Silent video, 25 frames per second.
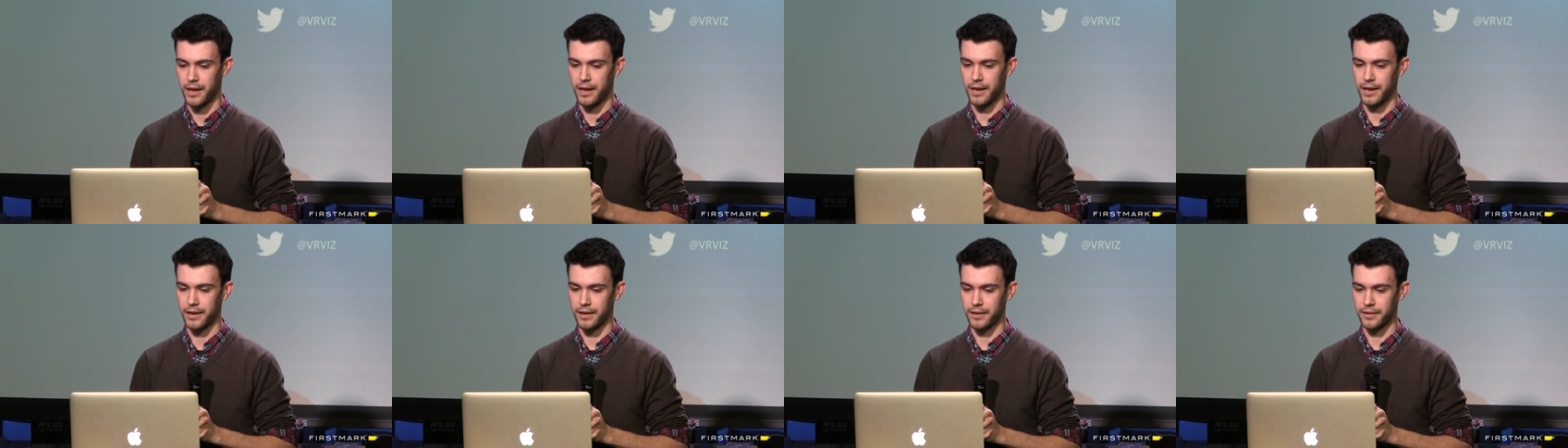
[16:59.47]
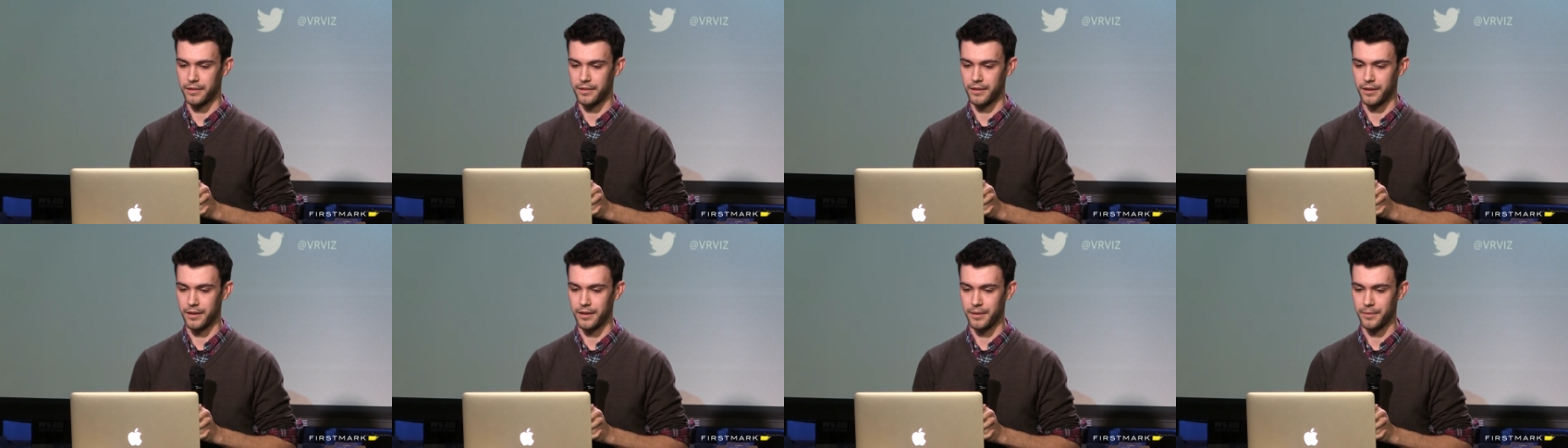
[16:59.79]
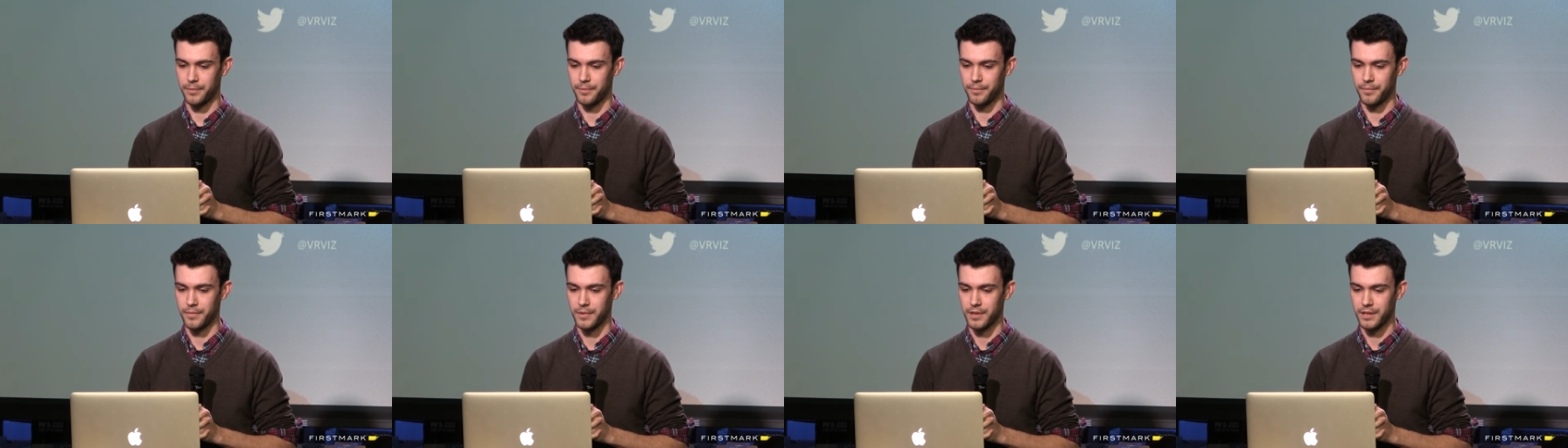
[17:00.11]
And
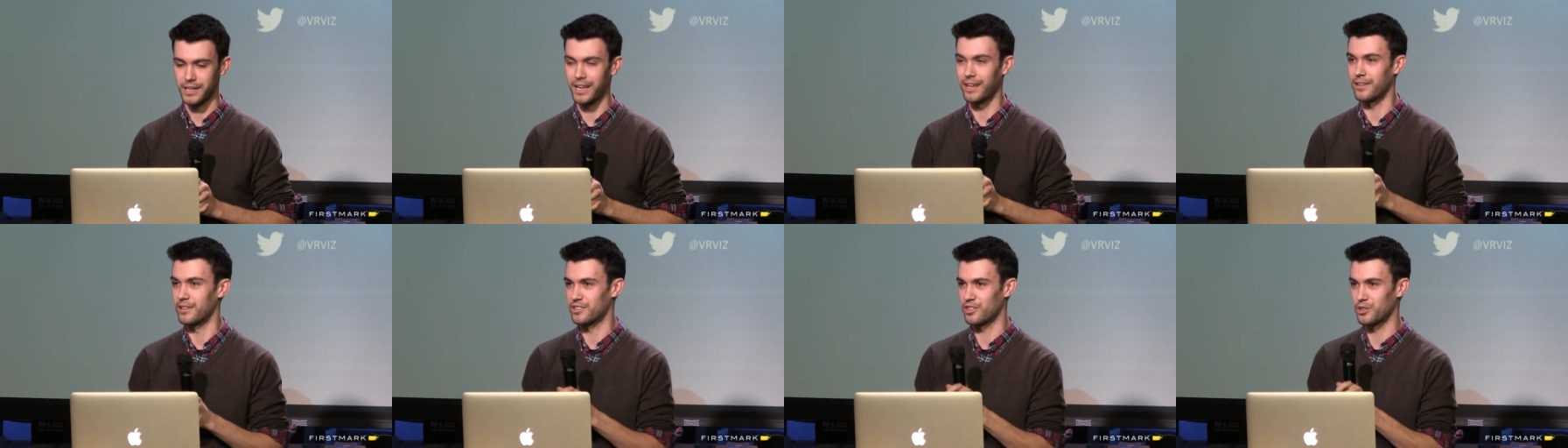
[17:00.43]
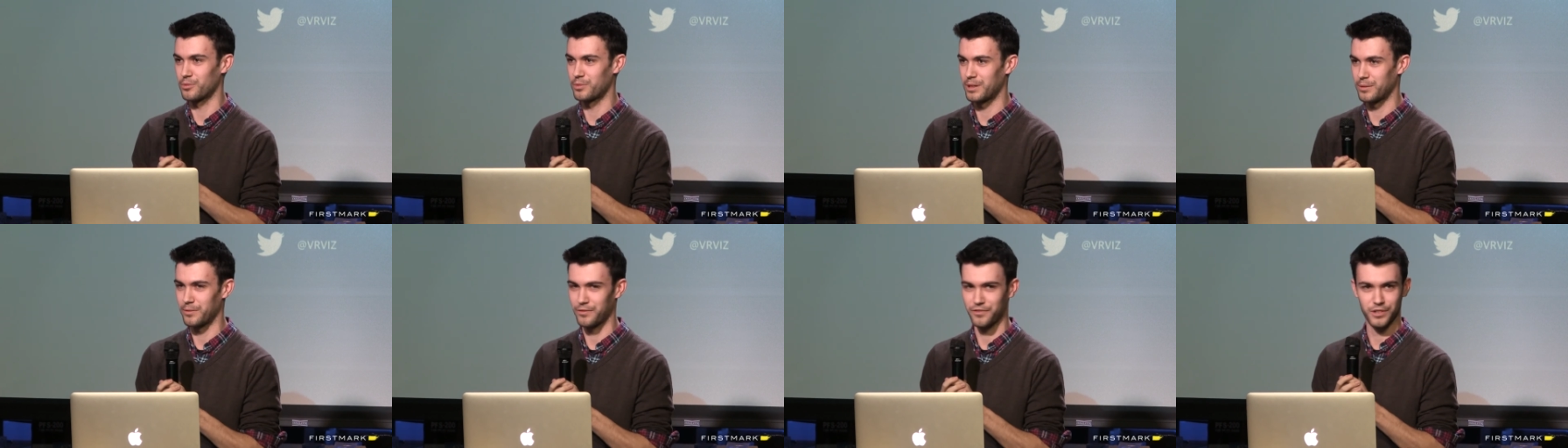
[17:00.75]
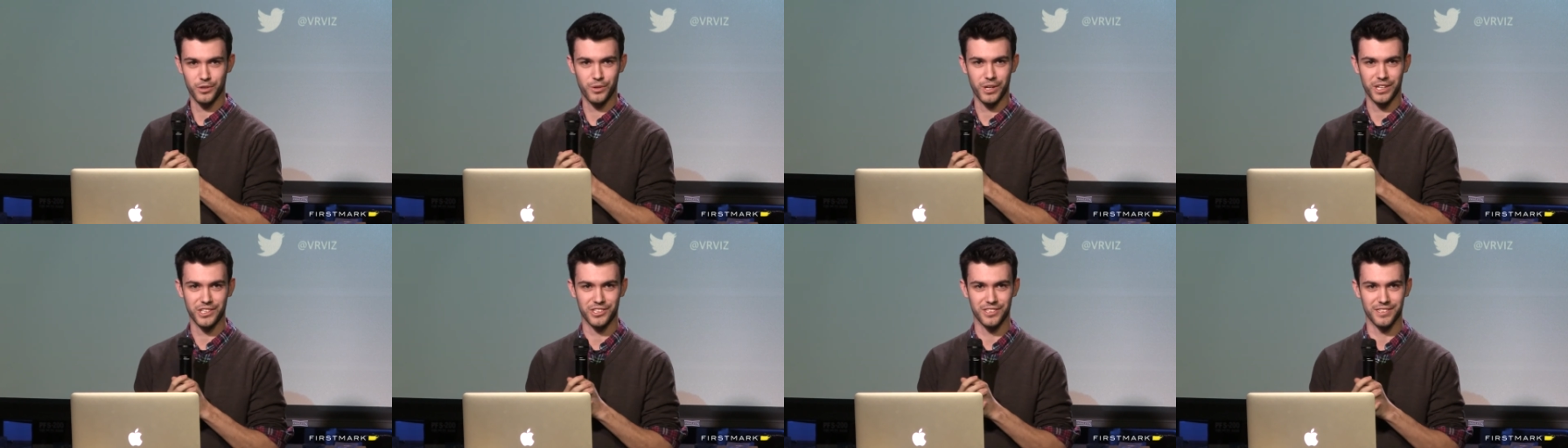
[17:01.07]
um, yeah, let's open up
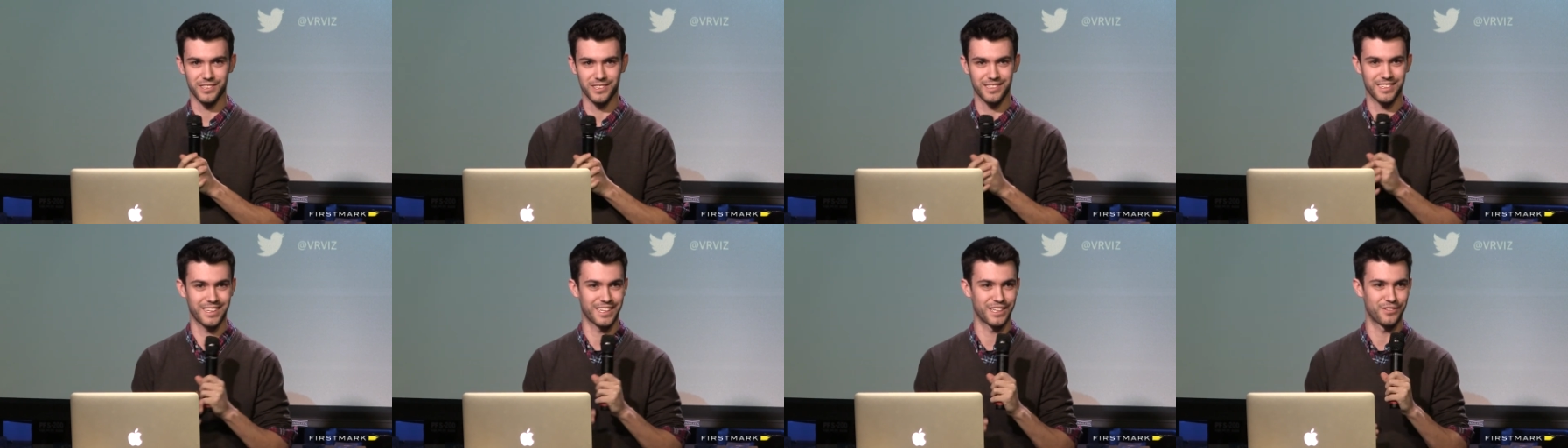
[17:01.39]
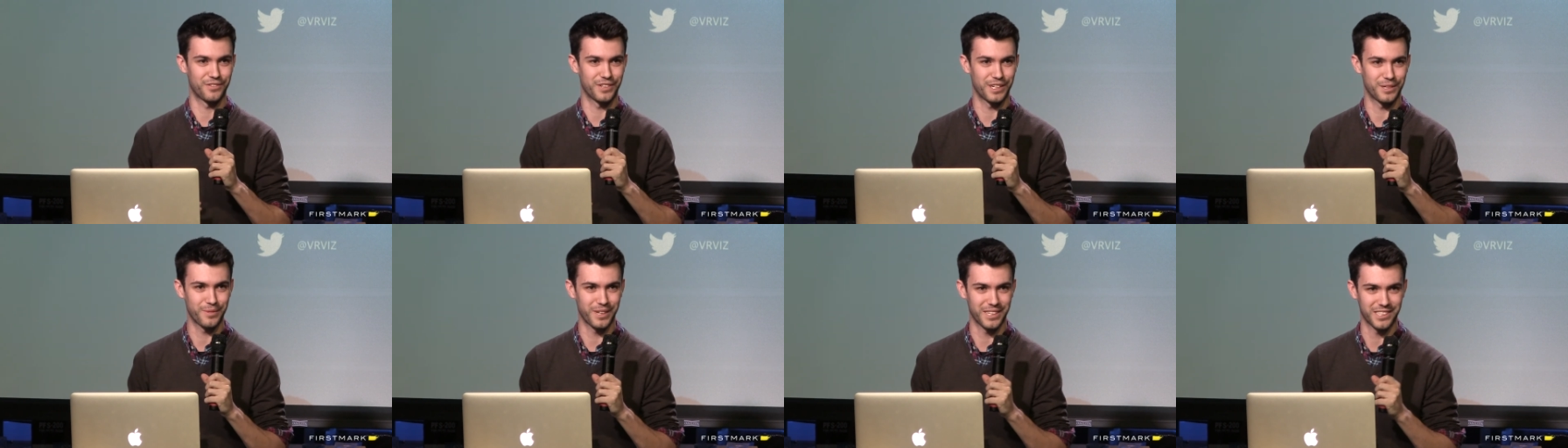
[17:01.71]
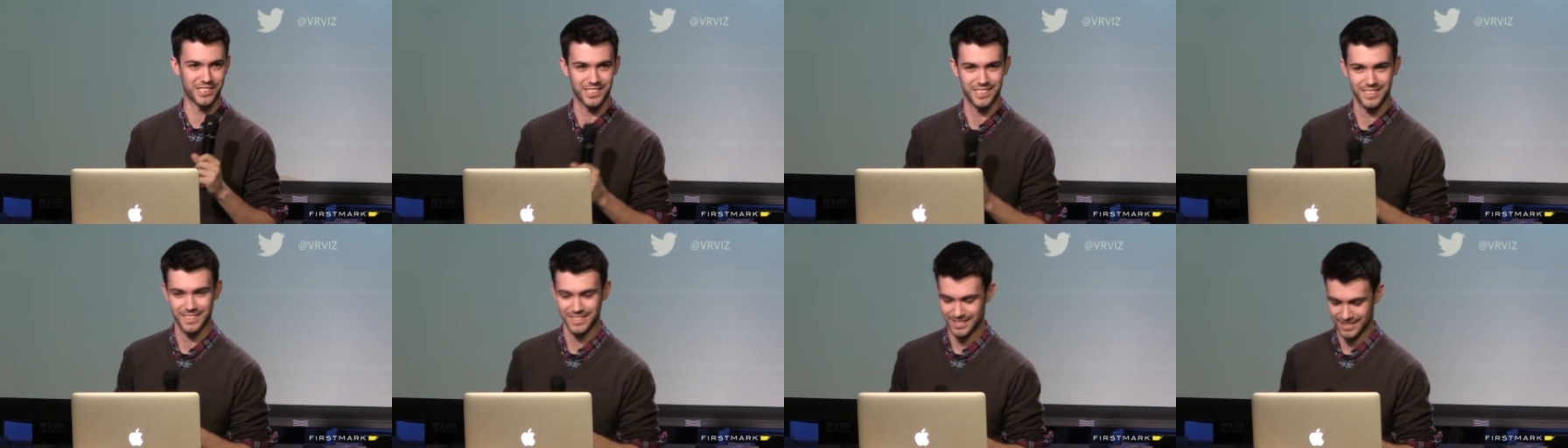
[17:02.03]
for questions. Thank you very much.